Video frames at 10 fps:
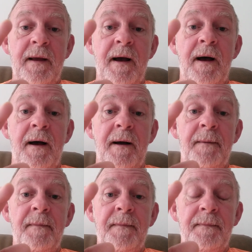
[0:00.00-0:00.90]

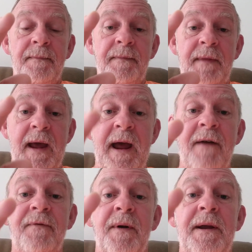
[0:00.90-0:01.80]
uh,
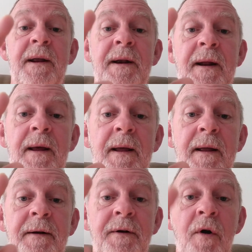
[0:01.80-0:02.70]
African
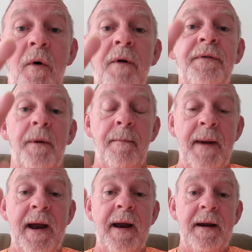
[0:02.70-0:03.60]
North
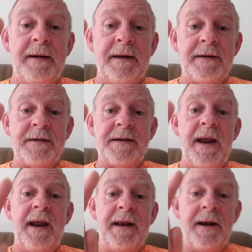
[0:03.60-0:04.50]
Americans
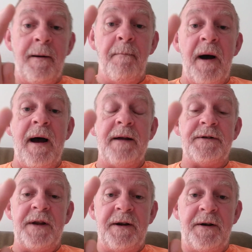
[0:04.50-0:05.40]
in the
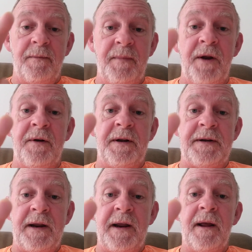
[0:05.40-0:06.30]
boxing
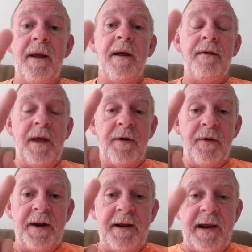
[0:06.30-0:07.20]
community that
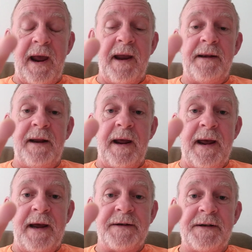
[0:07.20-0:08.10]
are the candy
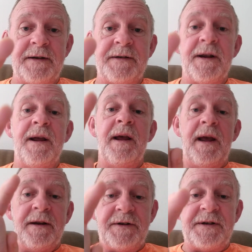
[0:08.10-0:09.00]
asses
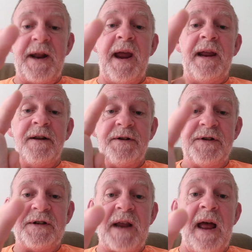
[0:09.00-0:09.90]
and staying
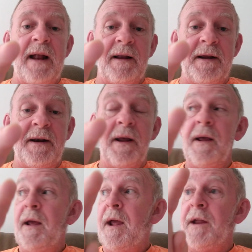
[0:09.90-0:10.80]
silent,
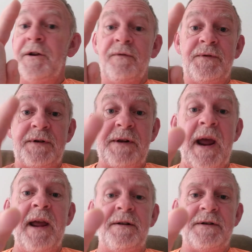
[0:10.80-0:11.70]
and you've
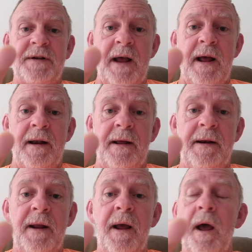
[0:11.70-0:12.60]
stayed
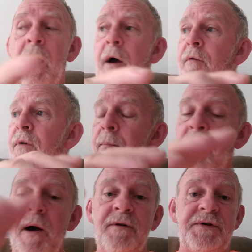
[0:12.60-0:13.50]
silent over
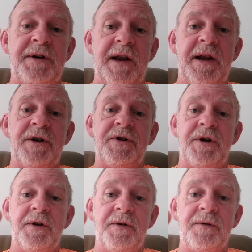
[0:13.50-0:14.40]
most
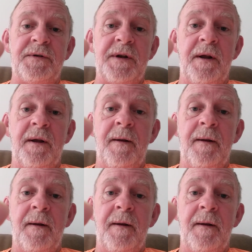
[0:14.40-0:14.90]
issues